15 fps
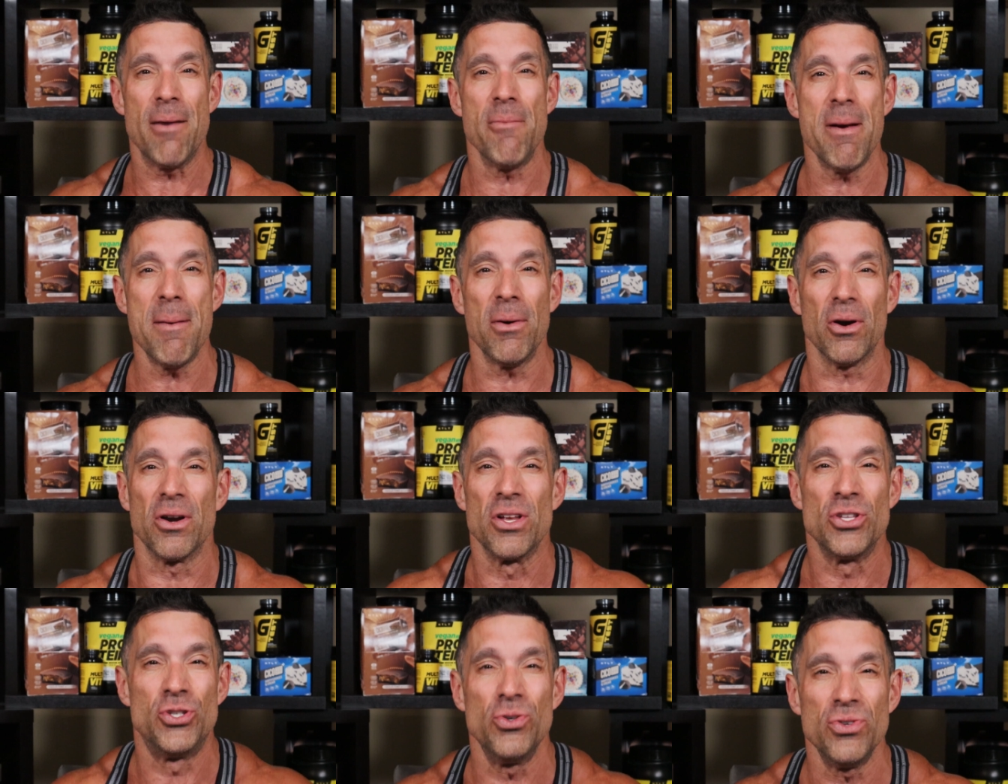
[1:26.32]
And
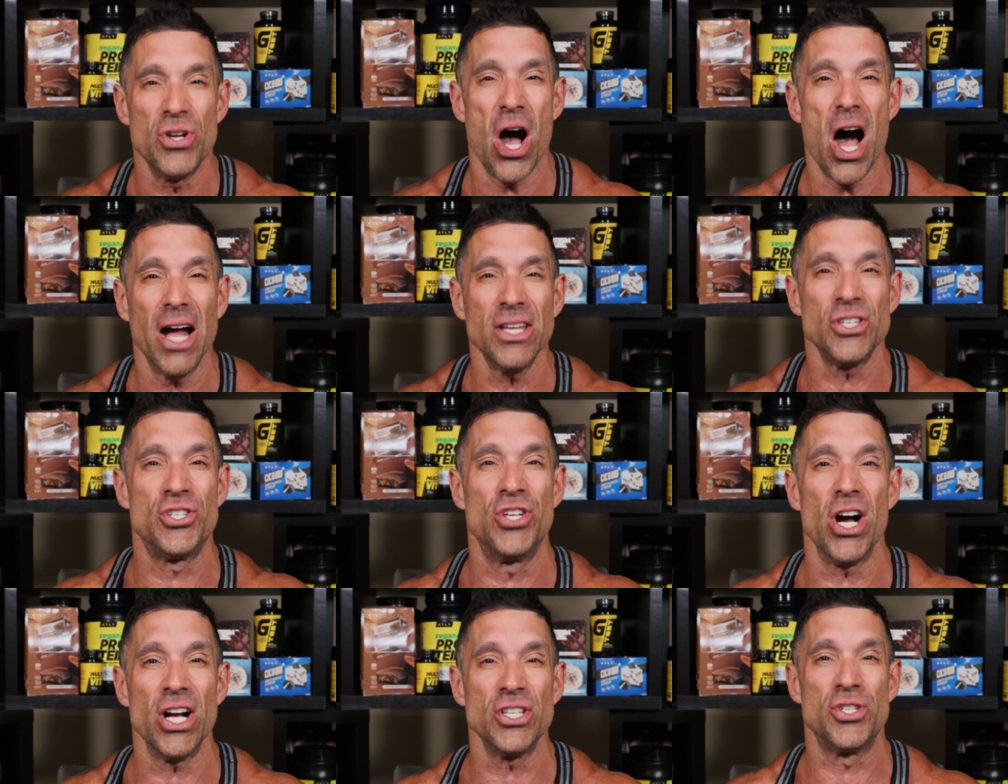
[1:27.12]
remember, do not
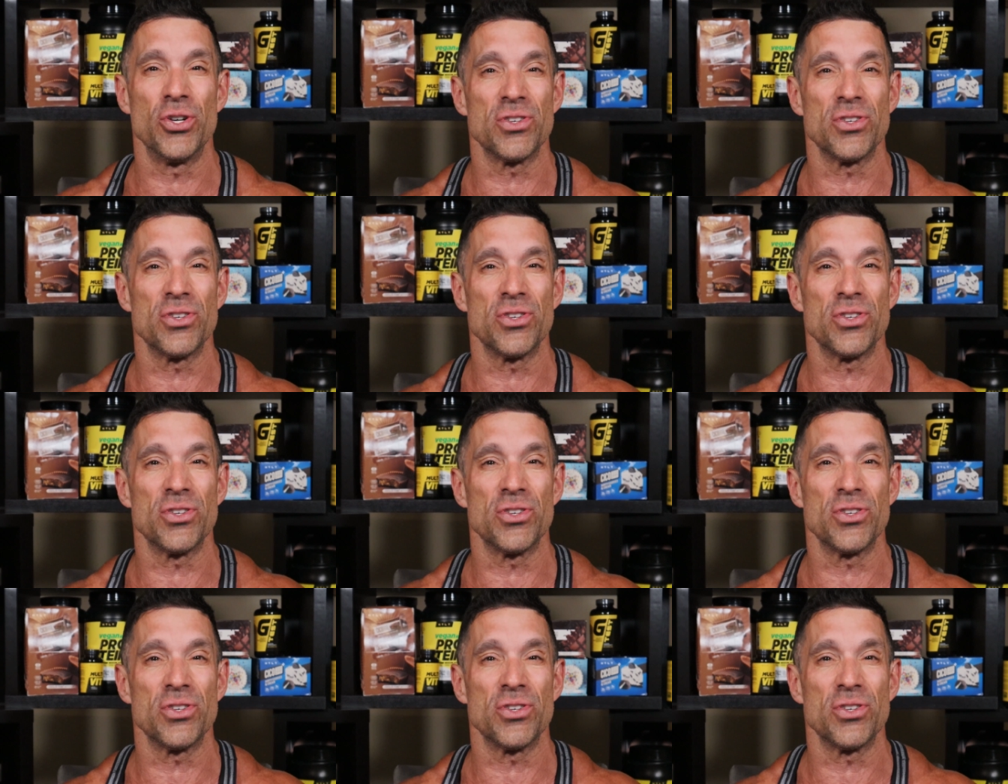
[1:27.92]
judge